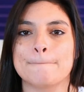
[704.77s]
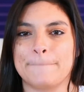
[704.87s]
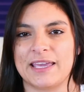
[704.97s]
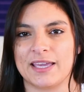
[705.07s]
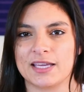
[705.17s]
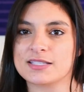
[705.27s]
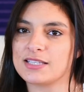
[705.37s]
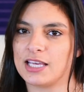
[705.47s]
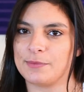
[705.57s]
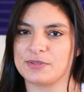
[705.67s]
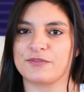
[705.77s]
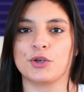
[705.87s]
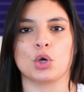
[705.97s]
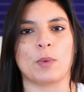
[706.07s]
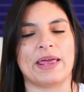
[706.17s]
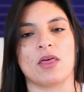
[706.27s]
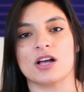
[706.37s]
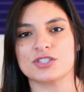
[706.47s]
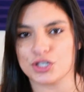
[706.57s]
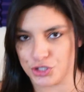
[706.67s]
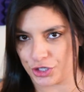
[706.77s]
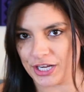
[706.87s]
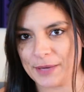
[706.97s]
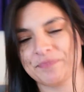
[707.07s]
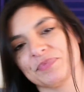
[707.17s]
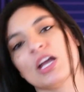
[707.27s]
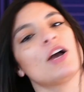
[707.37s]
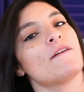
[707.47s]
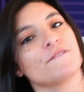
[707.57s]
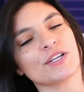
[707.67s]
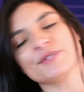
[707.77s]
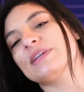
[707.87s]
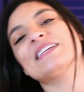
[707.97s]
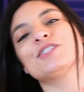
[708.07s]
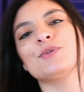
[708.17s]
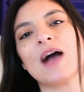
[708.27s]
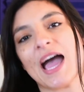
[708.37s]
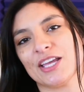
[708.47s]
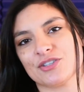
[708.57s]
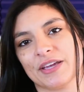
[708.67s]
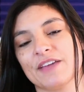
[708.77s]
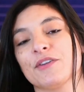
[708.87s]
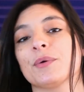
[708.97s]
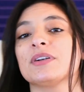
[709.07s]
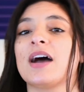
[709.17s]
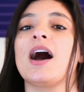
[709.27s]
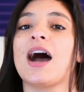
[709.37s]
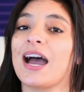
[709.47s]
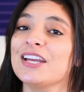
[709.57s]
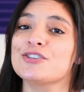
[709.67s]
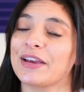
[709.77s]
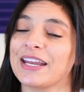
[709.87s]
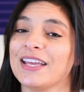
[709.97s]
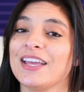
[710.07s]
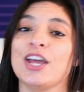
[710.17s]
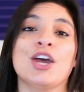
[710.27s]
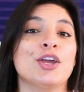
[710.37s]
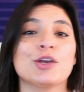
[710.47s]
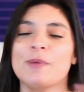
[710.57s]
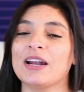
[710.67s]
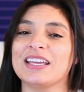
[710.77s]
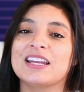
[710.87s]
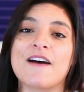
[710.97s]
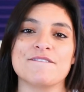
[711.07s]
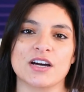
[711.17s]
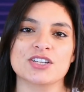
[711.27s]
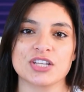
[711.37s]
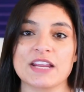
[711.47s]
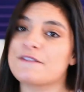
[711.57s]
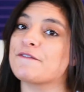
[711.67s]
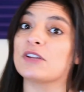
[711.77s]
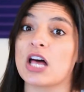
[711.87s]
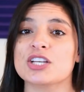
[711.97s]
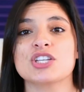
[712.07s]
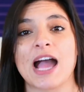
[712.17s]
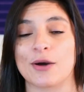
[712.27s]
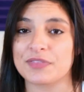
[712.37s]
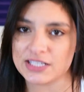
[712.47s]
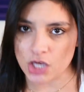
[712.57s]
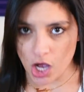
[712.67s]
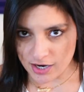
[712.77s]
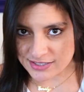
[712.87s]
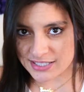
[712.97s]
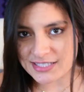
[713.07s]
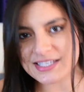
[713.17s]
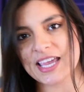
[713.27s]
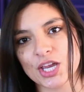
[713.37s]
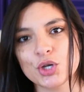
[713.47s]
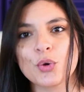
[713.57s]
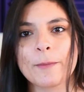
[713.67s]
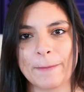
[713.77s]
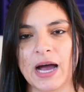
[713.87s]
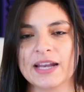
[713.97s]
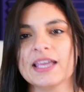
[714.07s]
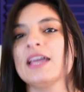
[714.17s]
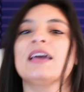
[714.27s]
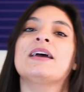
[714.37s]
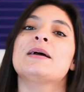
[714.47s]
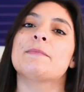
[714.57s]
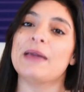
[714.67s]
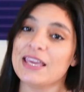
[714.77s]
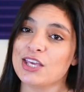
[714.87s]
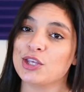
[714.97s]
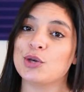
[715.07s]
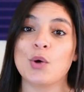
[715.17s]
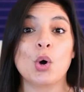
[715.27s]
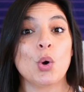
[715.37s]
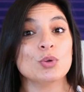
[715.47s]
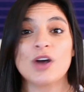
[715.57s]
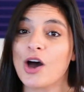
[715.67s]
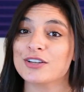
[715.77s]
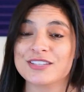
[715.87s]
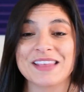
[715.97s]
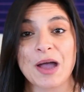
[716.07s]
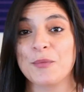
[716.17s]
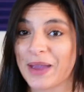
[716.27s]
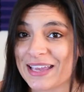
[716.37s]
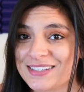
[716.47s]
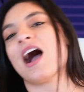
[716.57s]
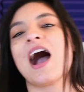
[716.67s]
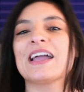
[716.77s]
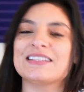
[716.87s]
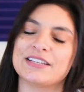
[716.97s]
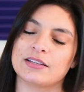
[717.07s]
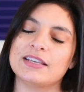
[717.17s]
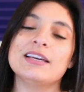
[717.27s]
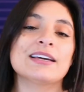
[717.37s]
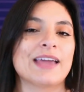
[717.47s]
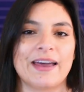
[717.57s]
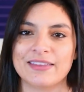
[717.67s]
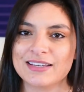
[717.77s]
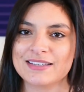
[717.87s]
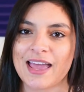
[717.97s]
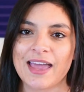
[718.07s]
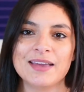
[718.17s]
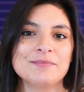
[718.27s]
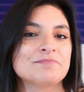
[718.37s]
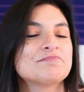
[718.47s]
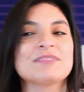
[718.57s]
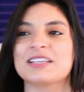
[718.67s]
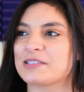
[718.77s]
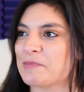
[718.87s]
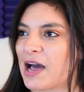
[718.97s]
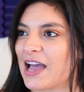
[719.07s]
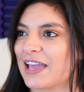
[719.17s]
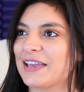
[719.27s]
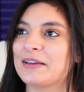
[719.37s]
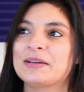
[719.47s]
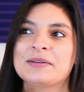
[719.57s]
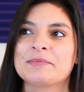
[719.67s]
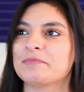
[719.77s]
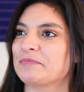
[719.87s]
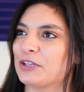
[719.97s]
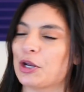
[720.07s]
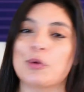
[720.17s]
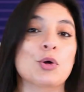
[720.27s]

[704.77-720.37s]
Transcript: big tips for your weight loss journey. First one is to hydrate. If you are not hydrating, your body cannot function and flush out the toxins in your body, making you hold on to that weight. Ideally, a gallon a day is my, you know,